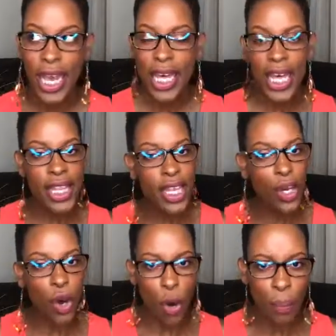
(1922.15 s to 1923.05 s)
and
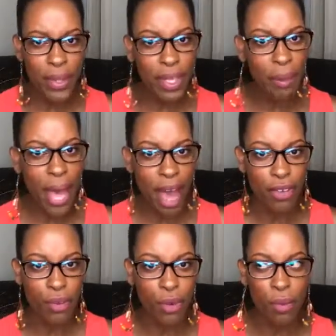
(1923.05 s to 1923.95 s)
they opened the
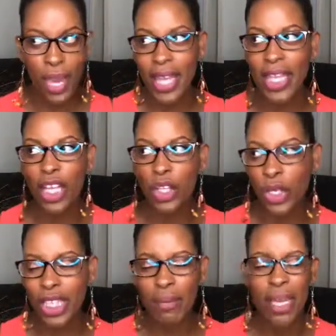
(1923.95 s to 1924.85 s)
bathroom, and they
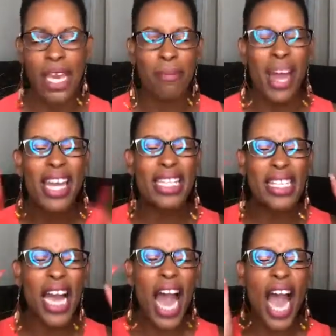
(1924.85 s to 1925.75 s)
looked at me in my
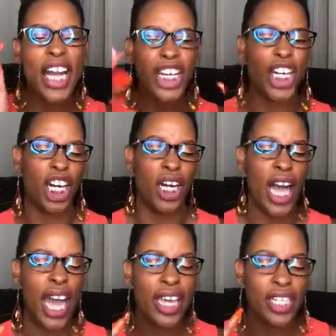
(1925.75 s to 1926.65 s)
entire,
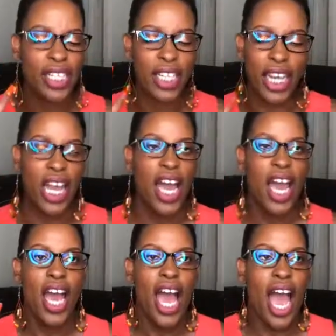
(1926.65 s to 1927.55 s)

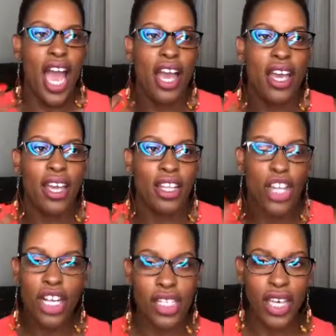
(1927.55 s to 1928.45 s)
I
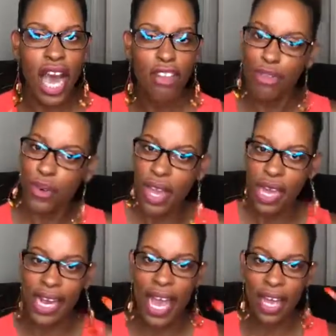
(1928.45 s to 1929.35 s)
talked to God through it,
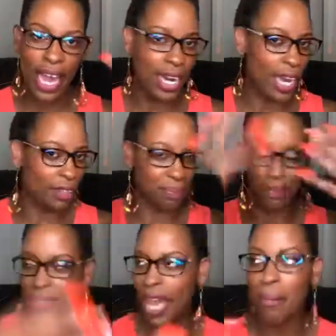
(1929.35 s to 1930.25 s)
and I
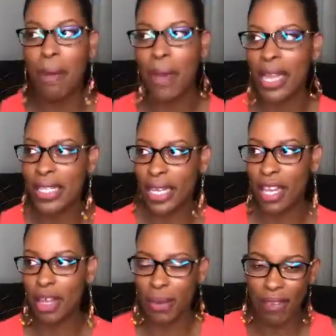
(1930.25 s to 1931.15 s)
got my mind
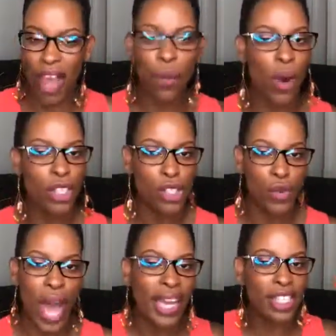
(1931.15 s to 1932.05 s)
together, but if I want to,
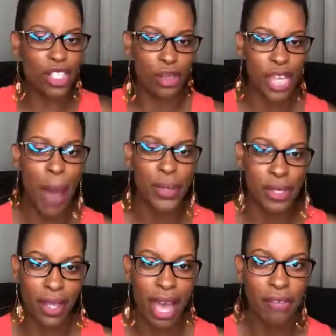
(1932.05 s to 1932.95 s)
I can still tap
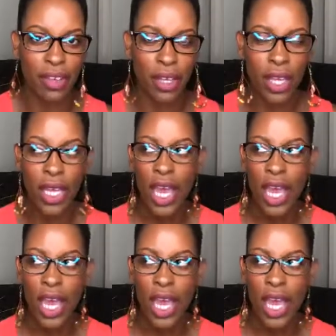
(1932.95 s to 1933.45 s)
into that feeling.